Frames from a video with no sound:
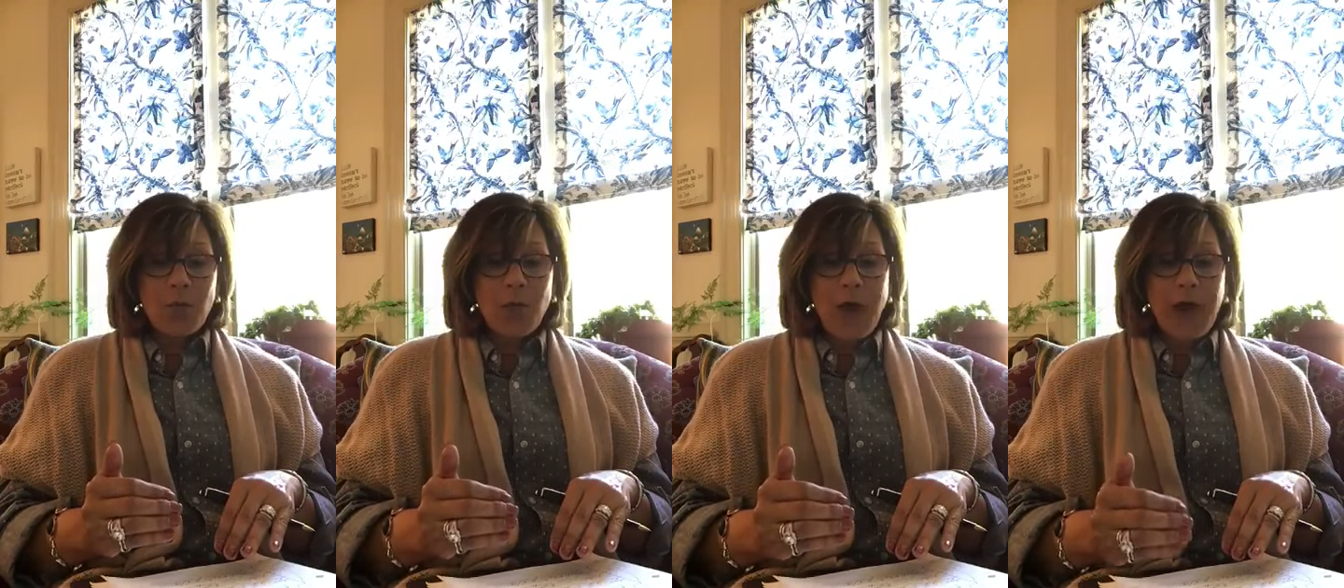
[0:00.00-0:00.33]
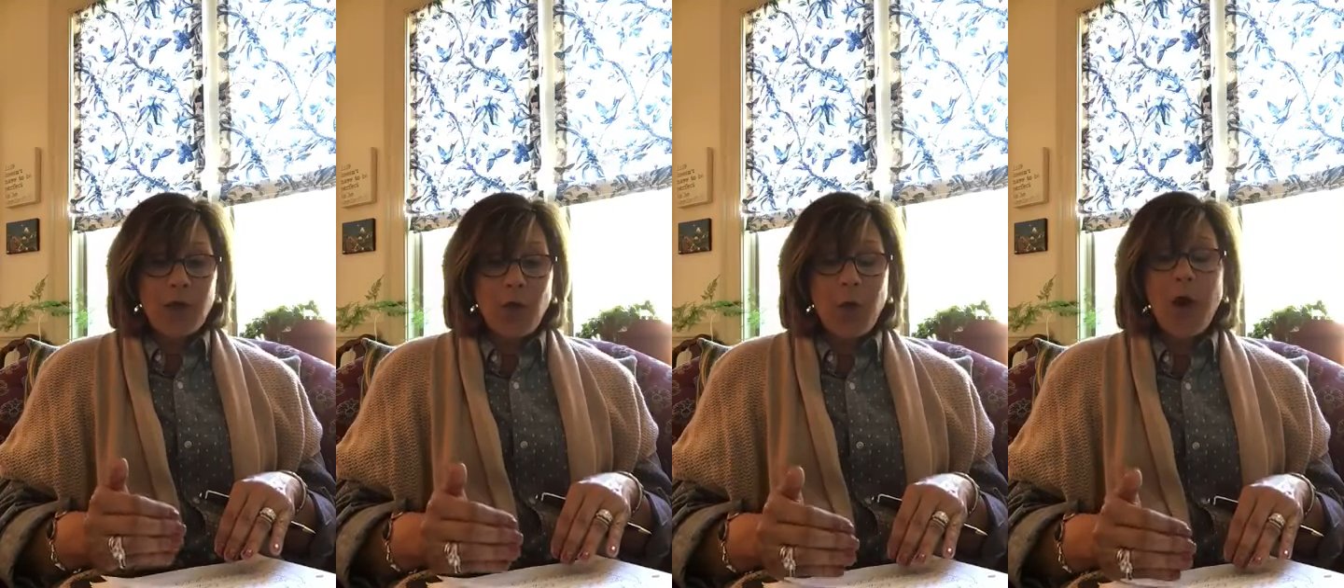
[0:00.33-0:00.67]
our
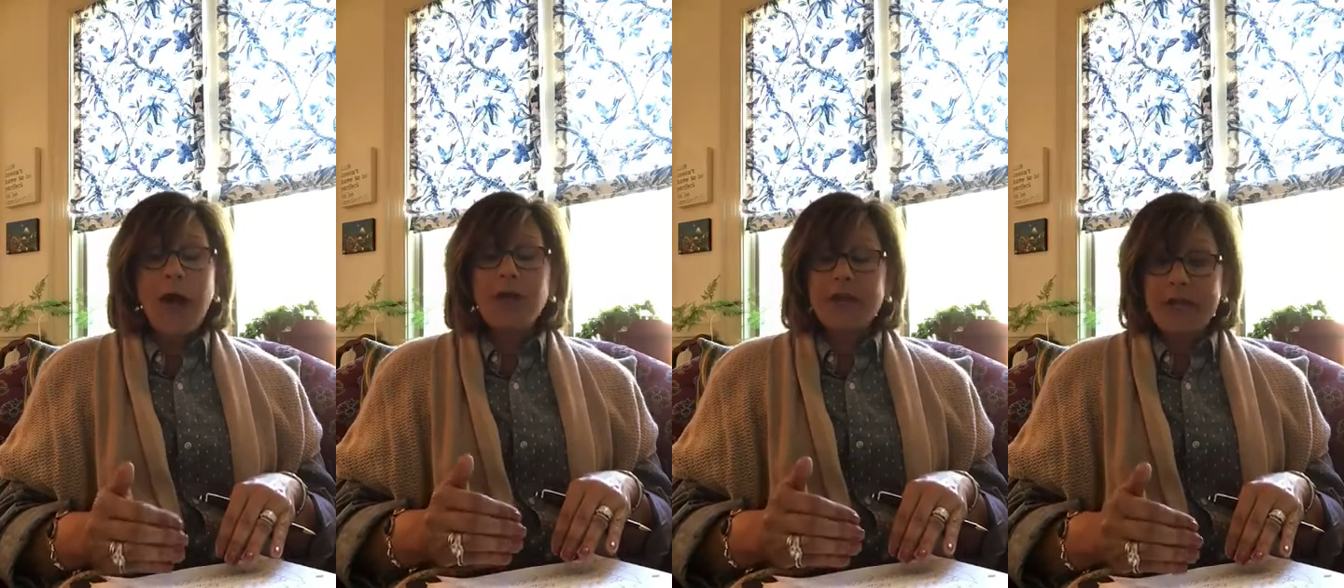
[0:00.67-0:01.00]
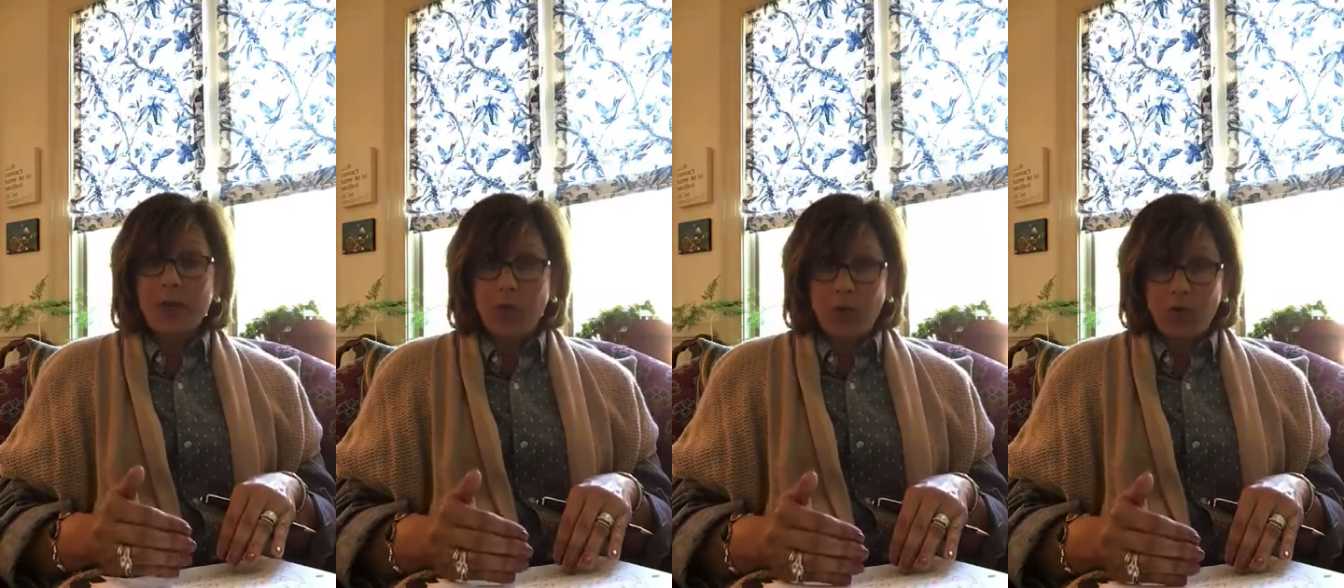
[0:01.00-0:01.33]
quality
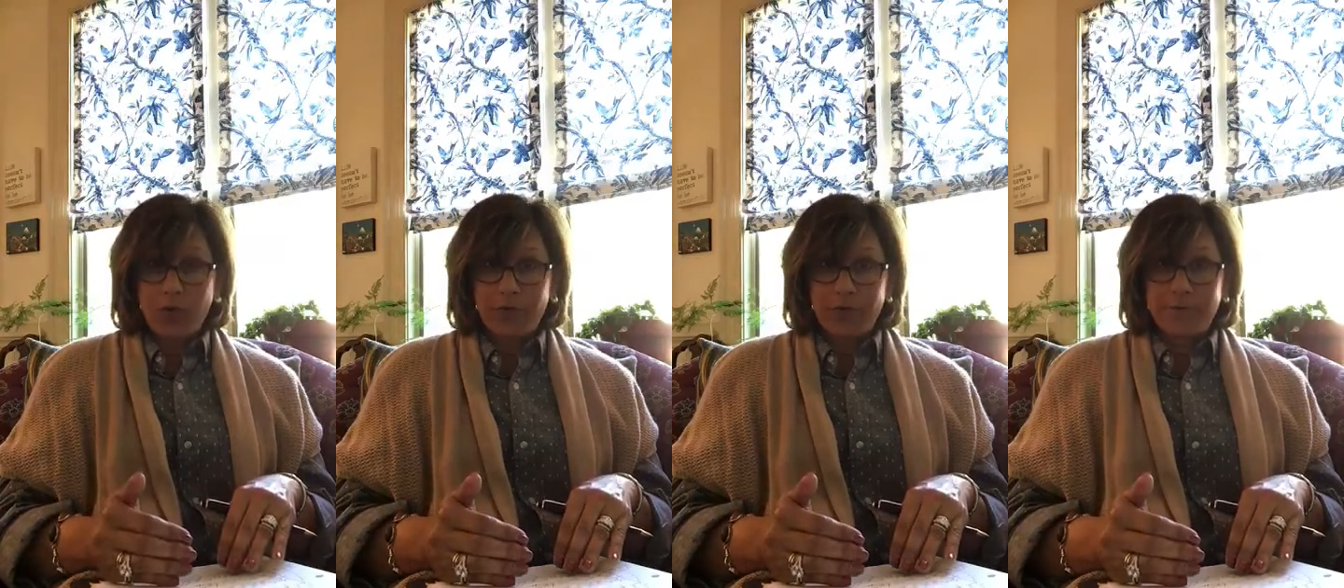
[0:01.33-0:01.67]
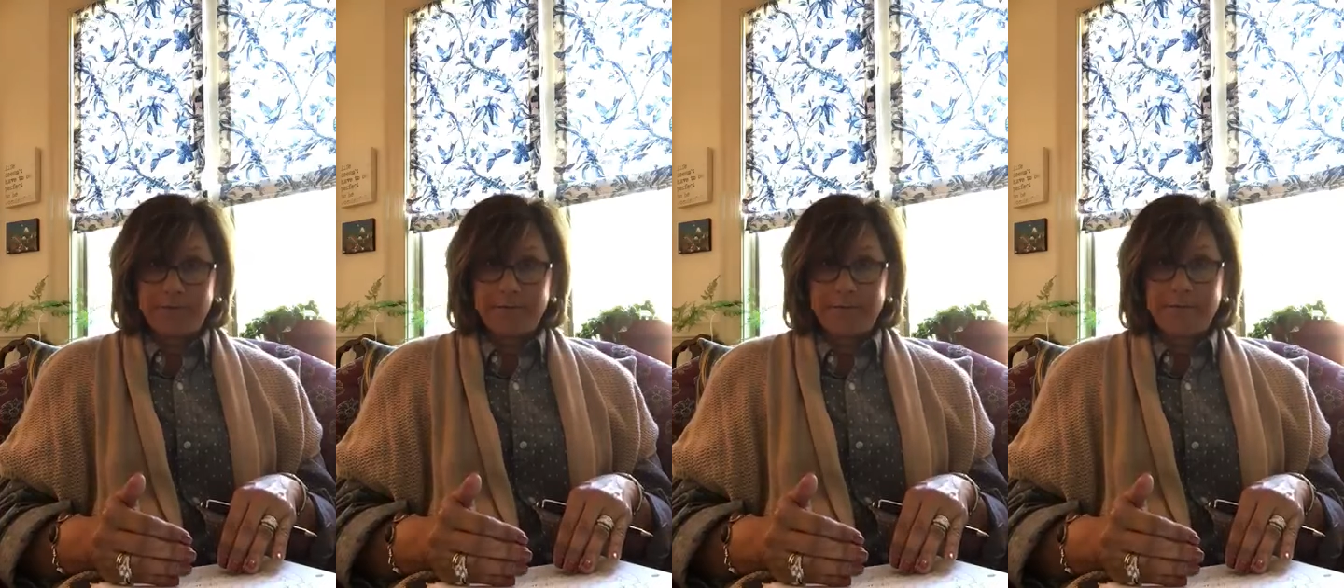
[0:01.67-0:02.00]
world
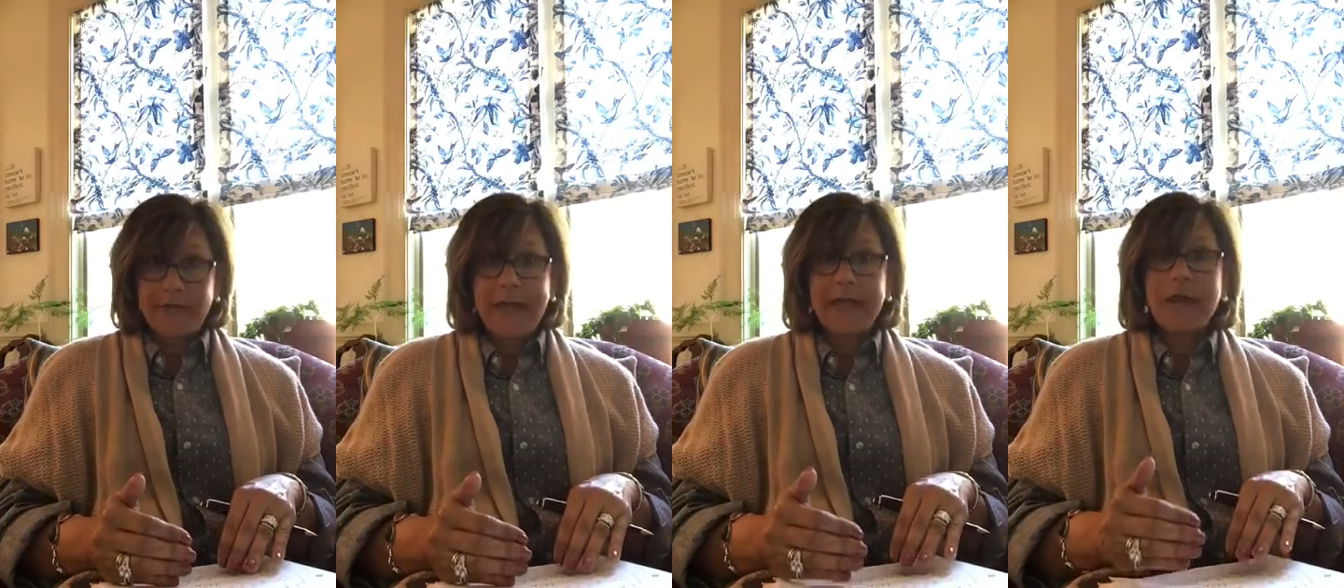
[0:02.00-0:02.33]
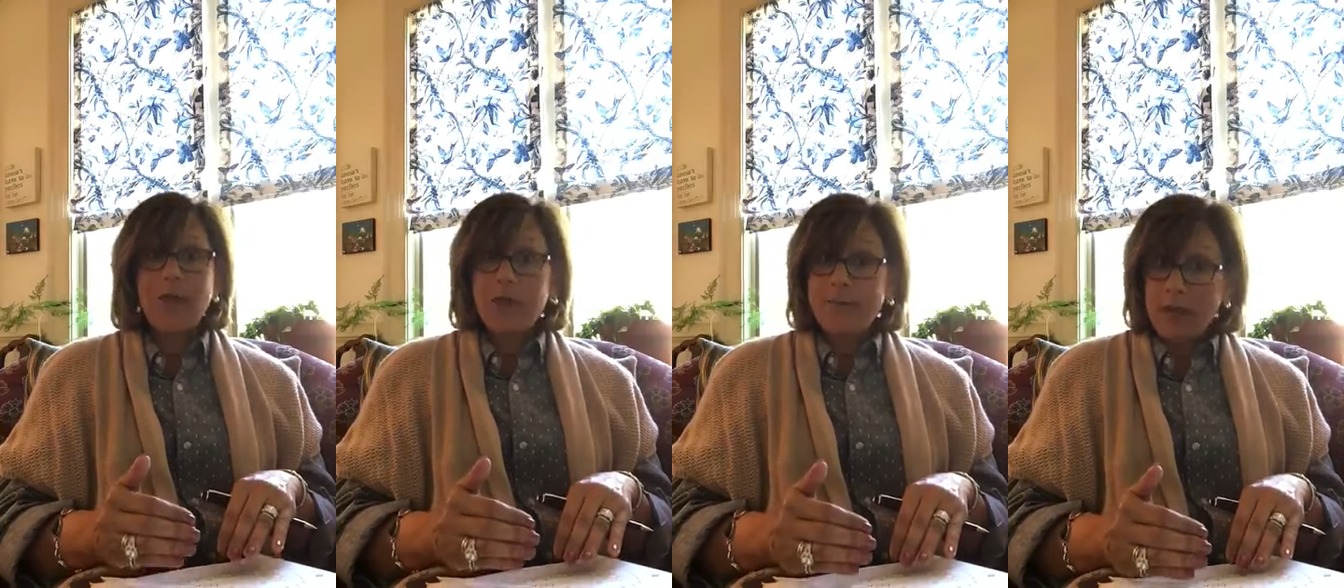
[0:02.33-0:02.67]
and
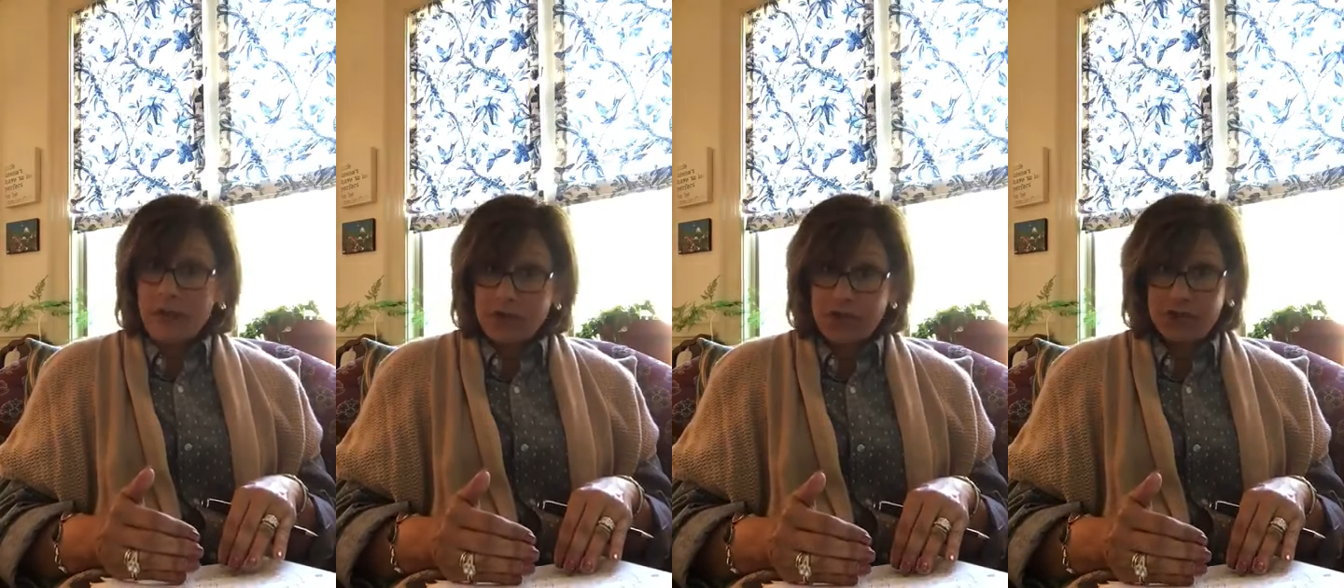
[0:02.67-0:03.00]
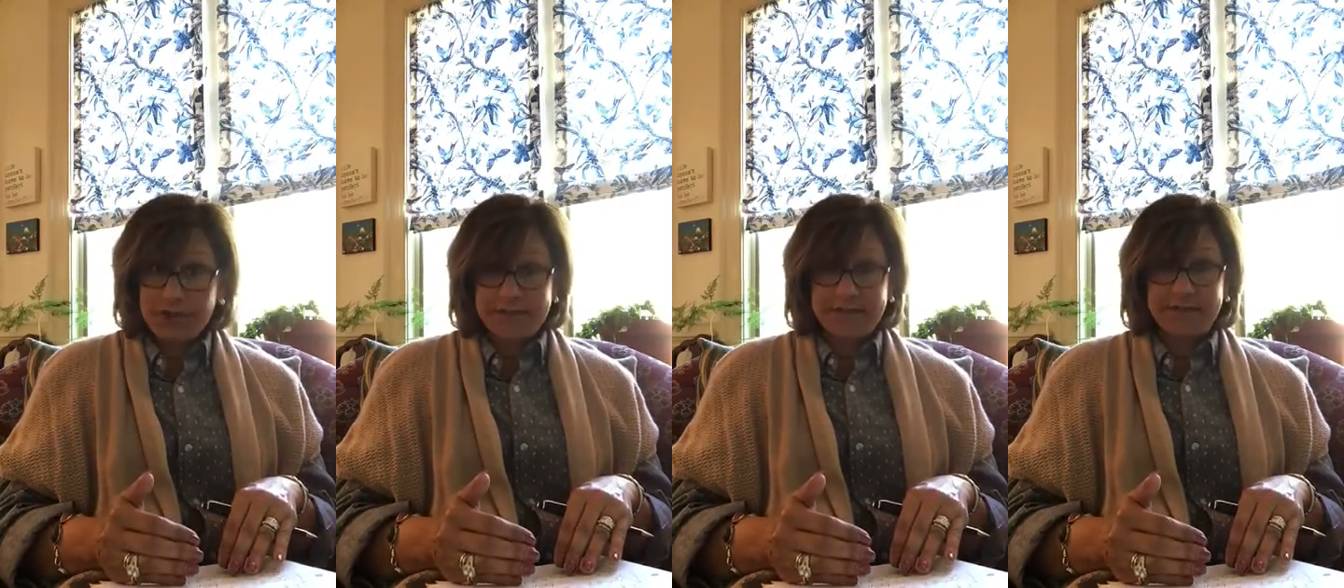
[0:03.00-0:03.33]
our
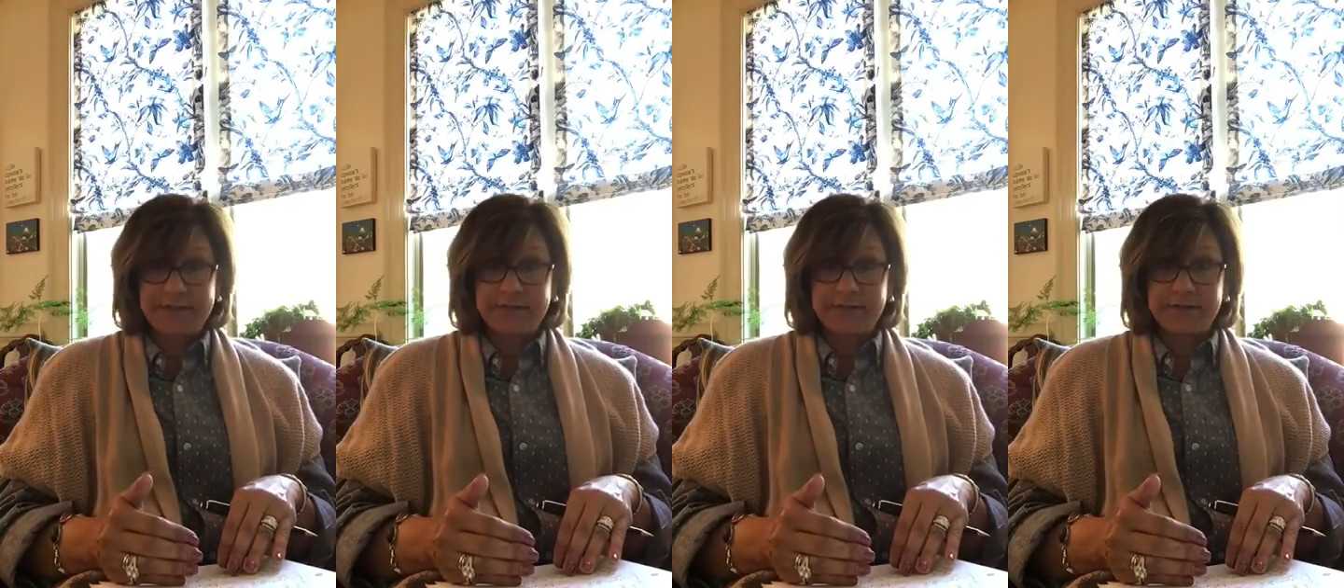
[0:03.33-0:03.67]
emotions